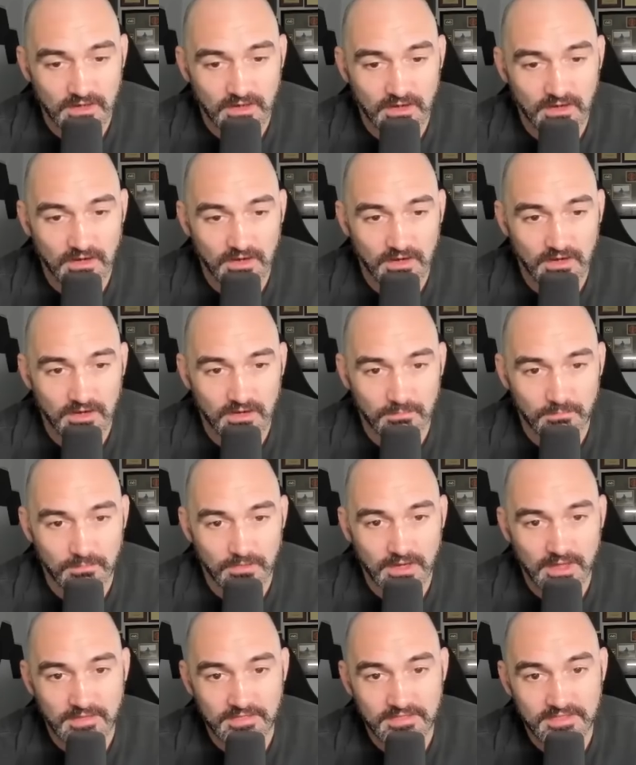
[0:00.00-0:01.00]
And
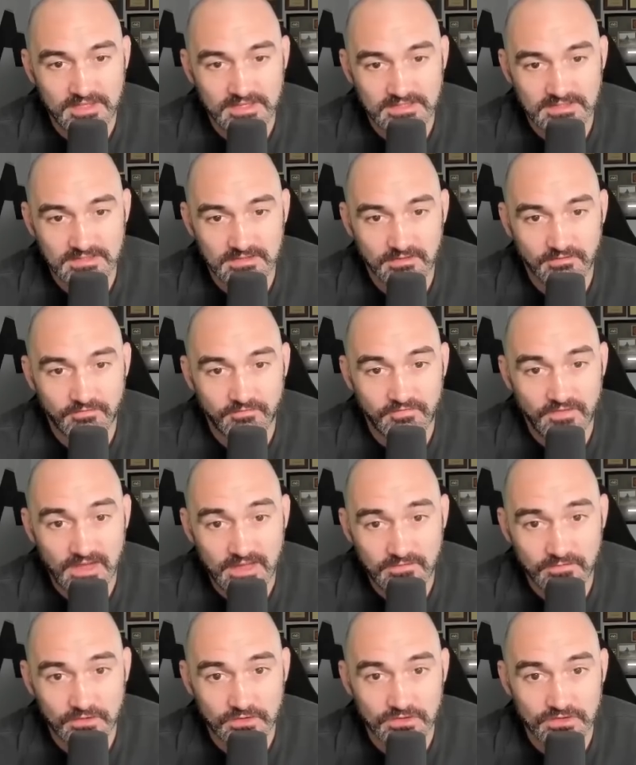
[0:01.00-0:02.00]
this
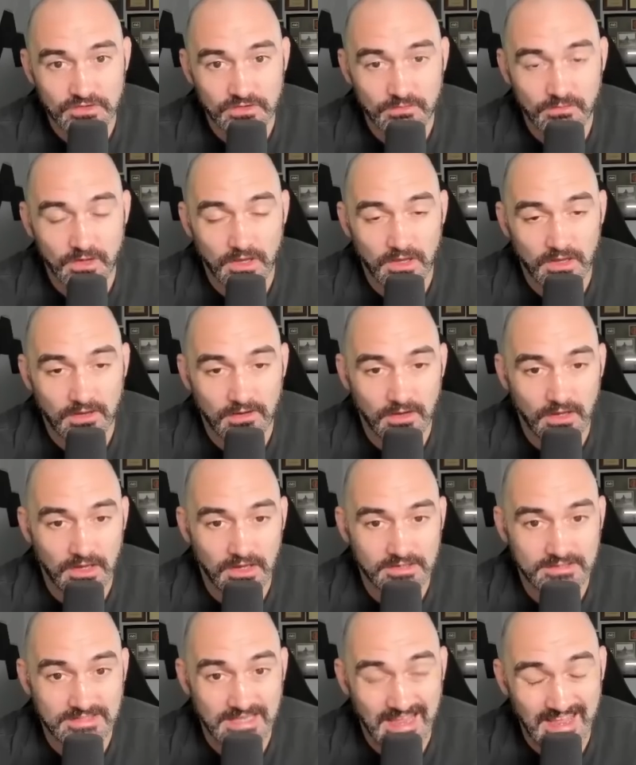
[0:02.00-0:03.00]
favors
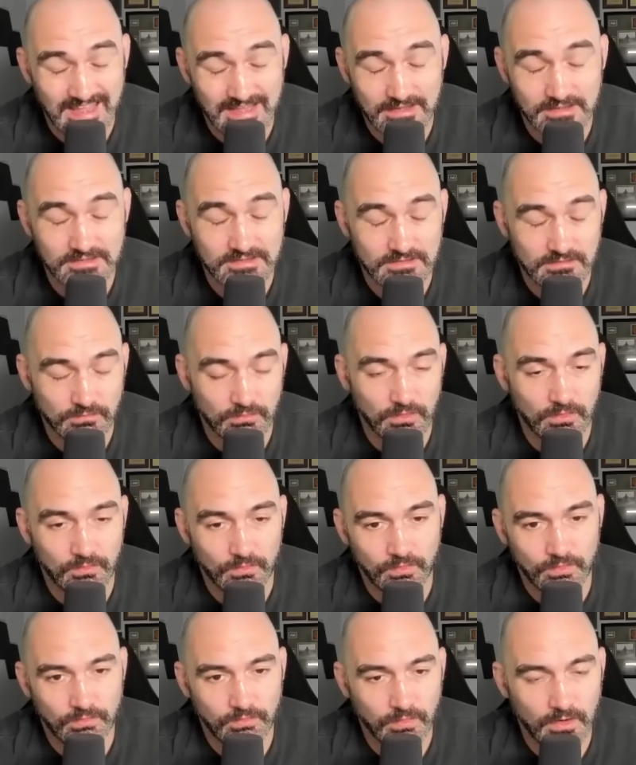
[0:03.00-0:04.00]

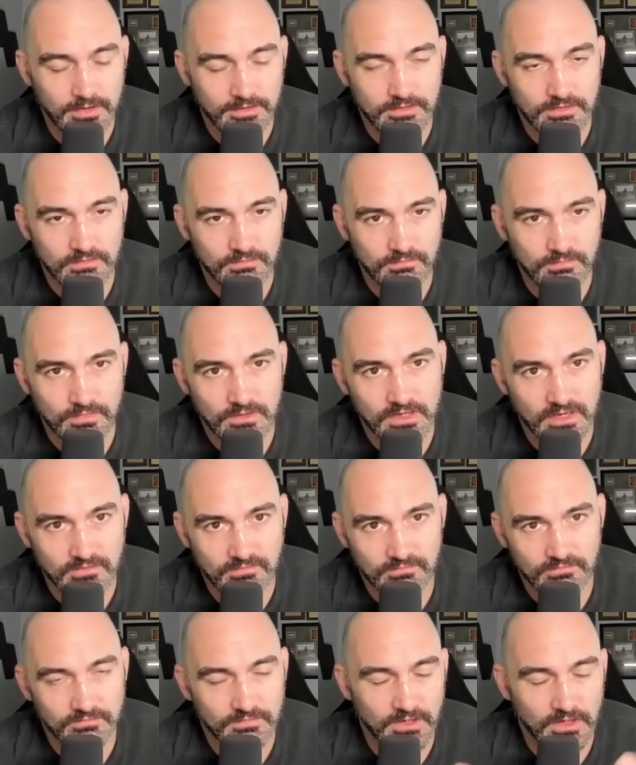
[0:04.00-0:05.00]
what
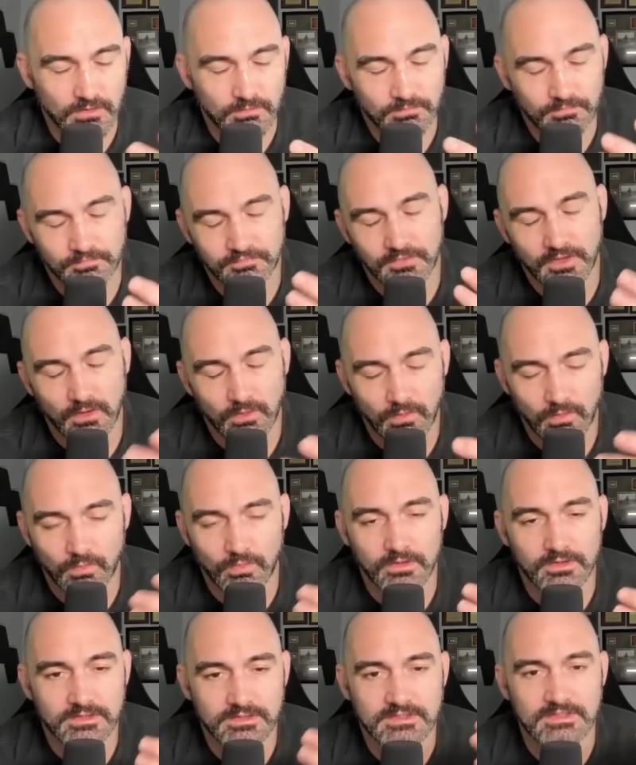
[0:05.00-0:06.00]

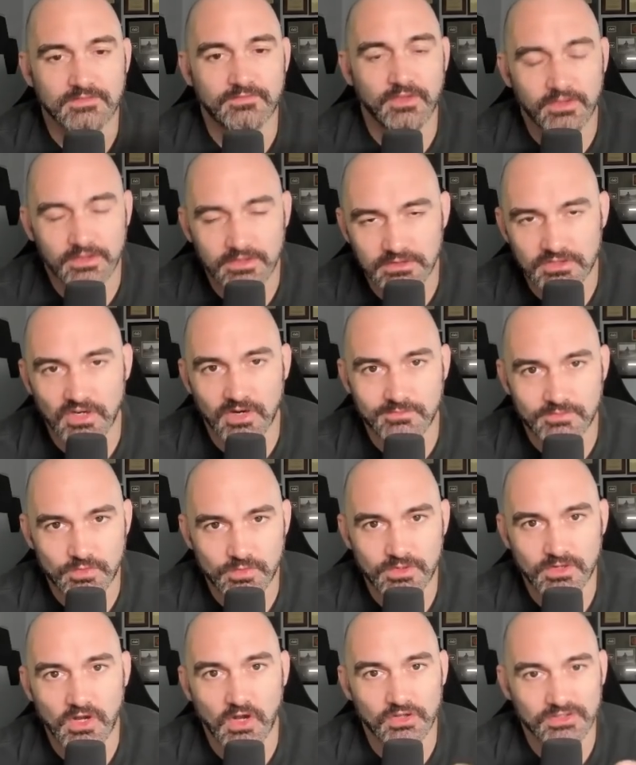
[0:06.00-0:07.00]
in civilian terms we
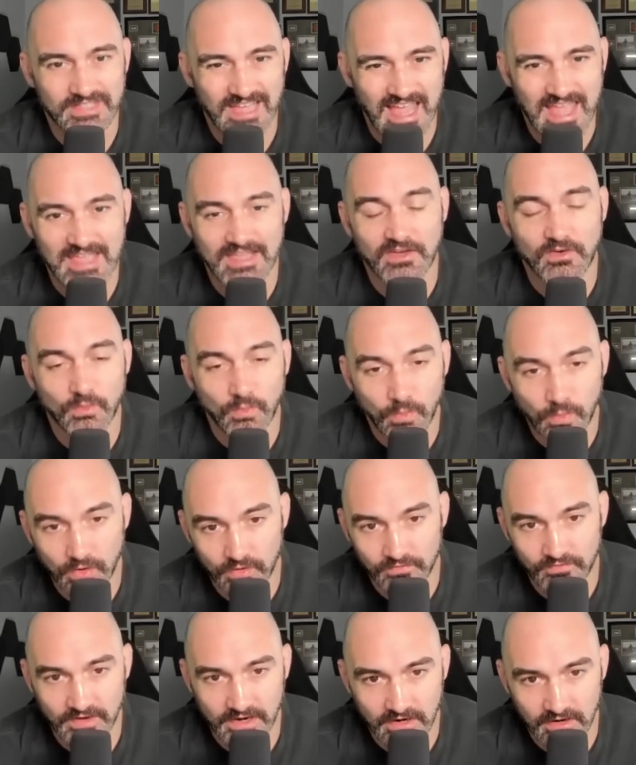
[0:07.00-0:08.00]
would call tank
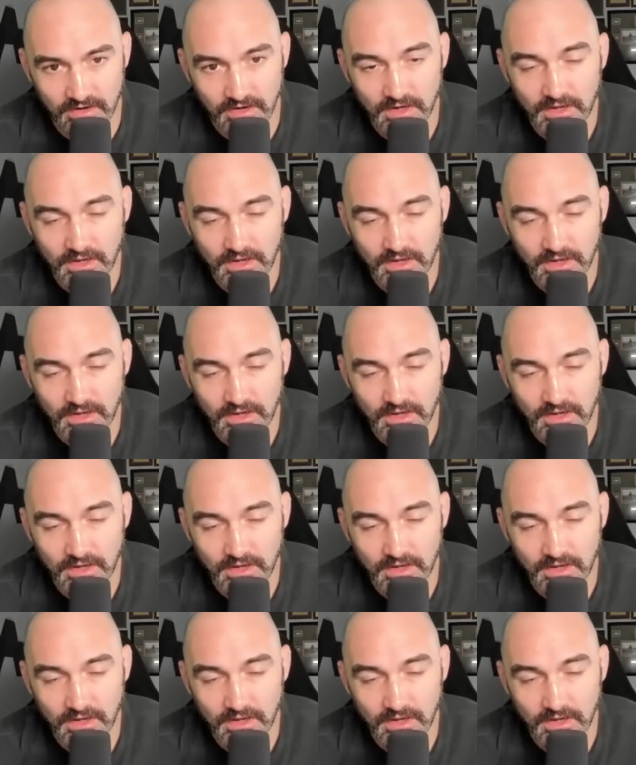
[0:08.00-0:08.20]
warfare.